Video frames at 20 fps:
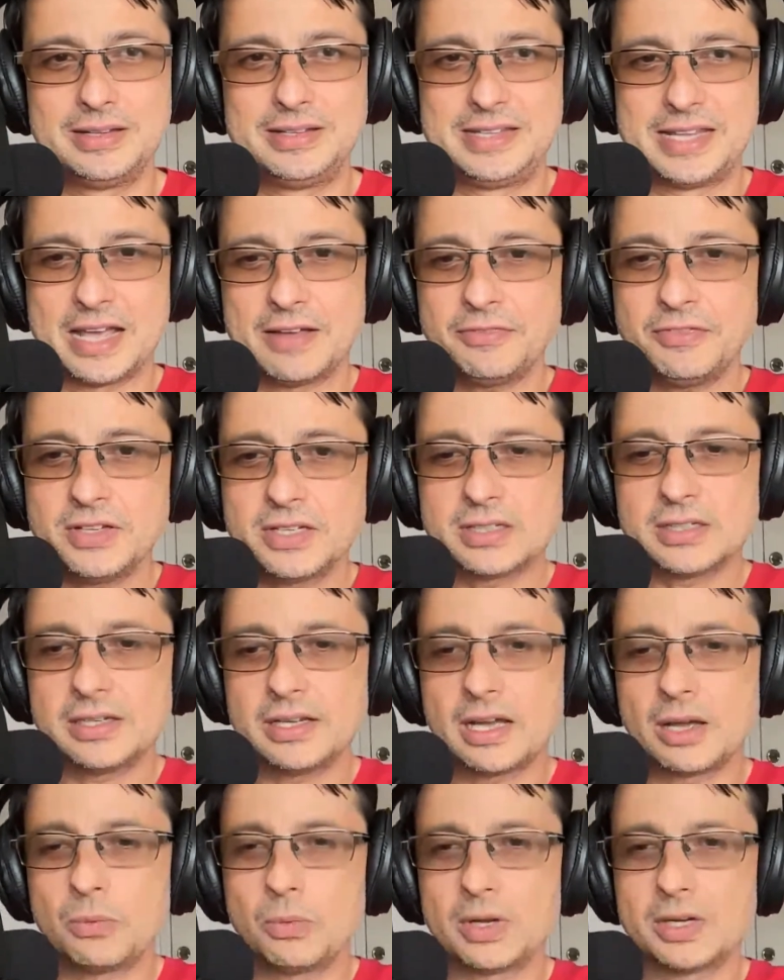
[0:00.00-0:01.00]

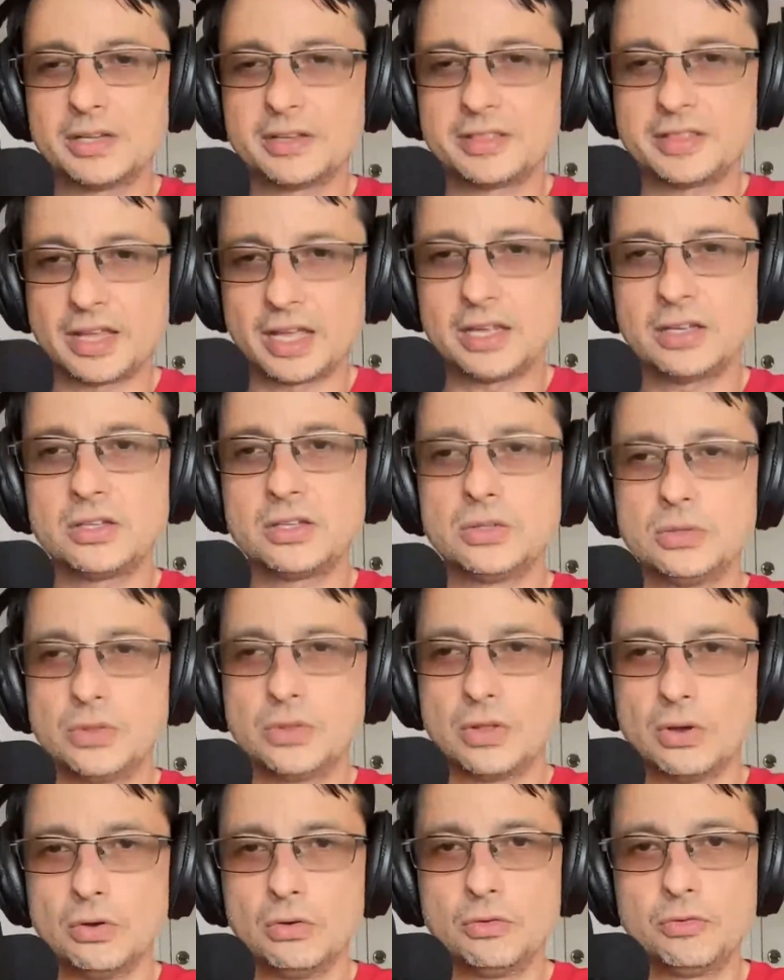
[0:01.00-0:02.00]
Definitely, I want to thank you
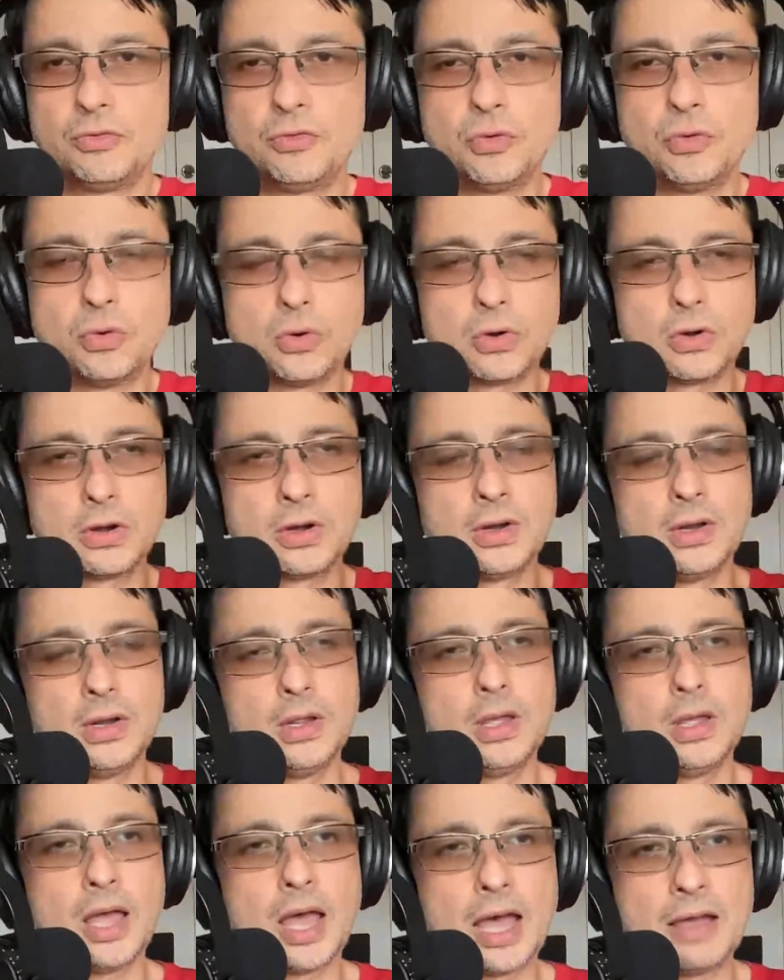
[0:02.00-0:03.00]
though for
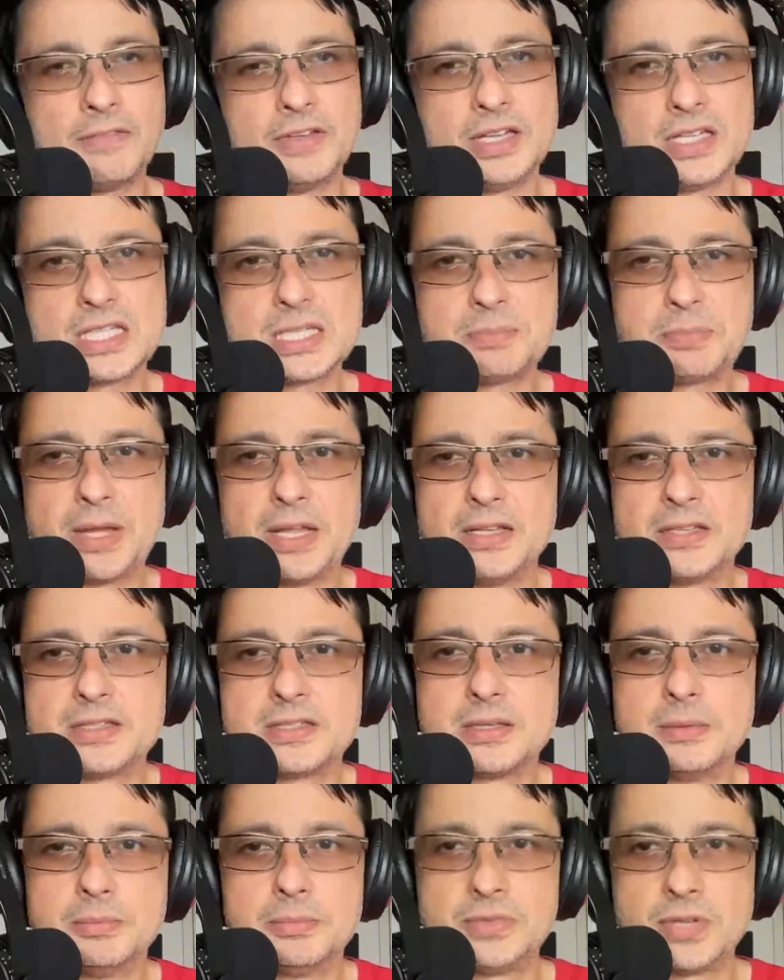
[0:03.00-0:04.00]
having spent
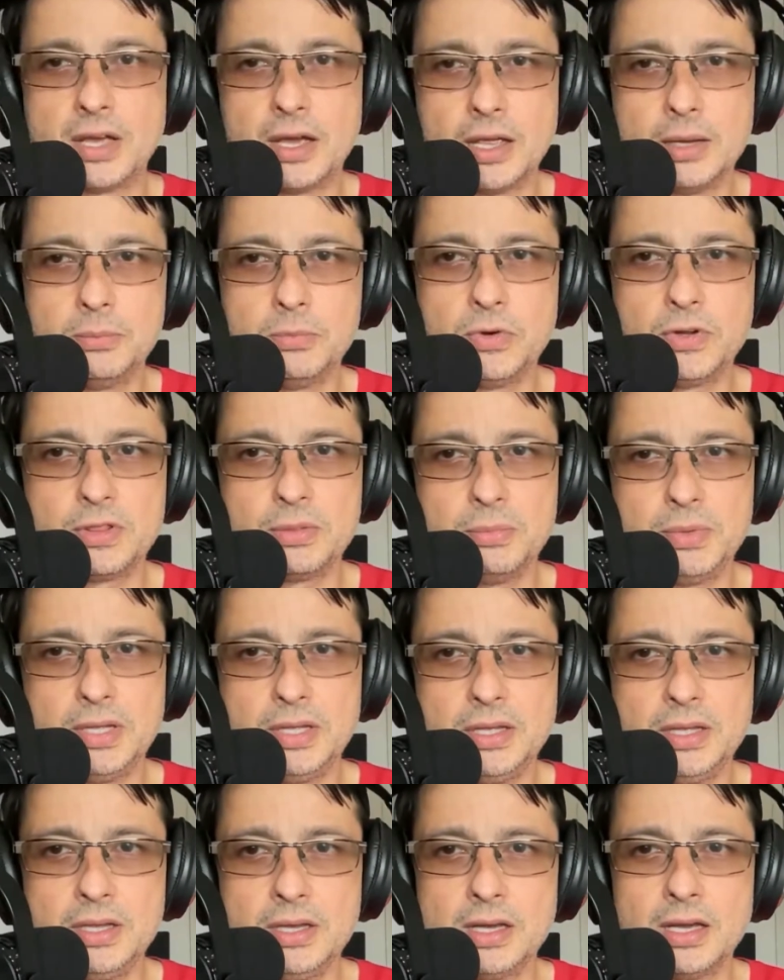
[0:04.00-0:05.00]
some time with
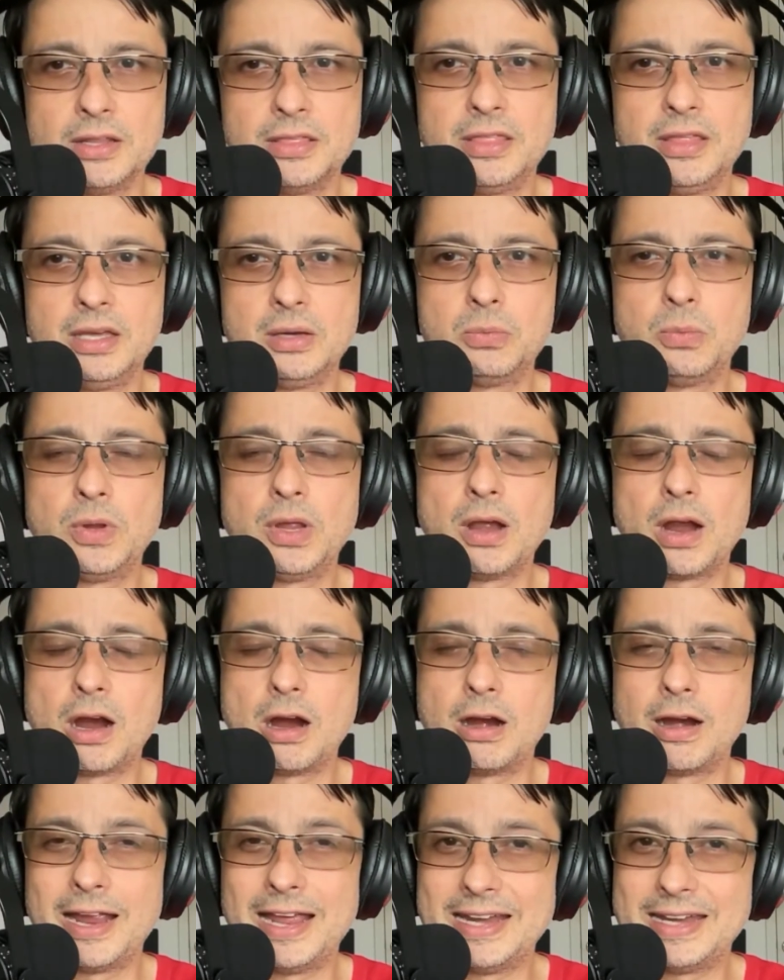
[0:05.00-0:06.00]
me. I think we
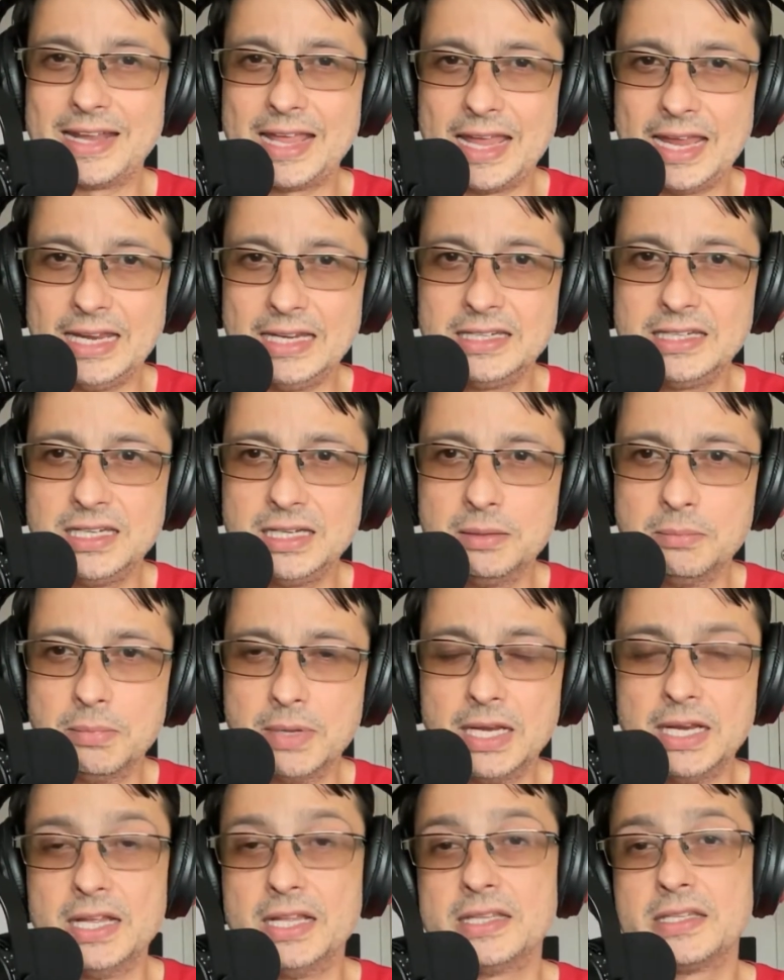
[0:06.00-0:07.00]
are at 18
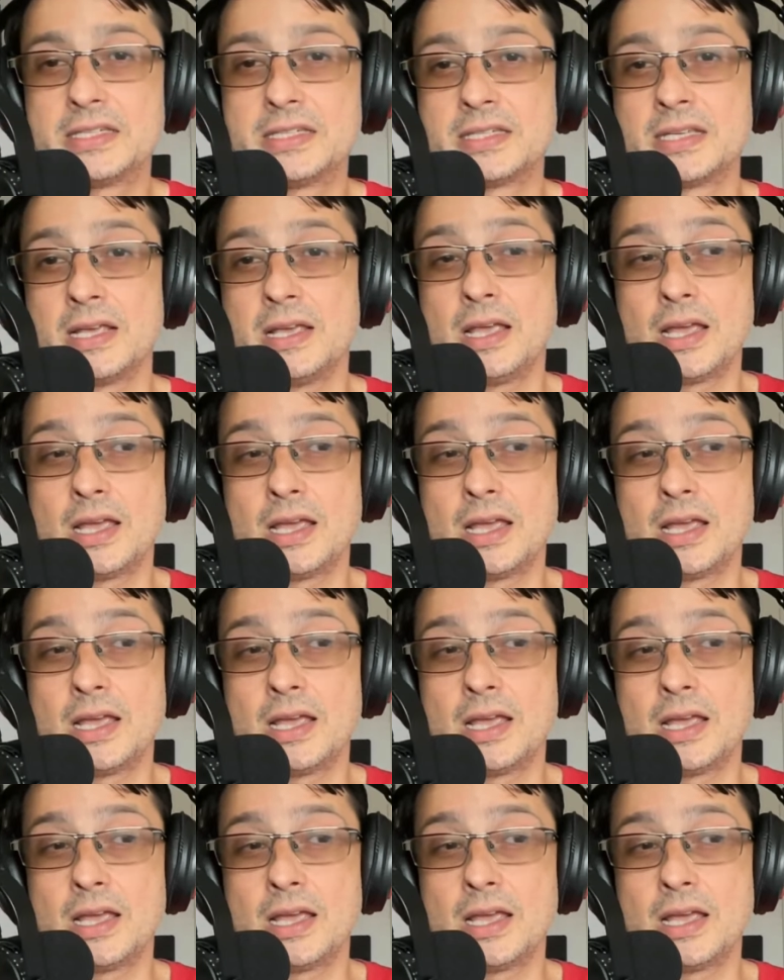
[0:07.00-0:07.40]
minutes.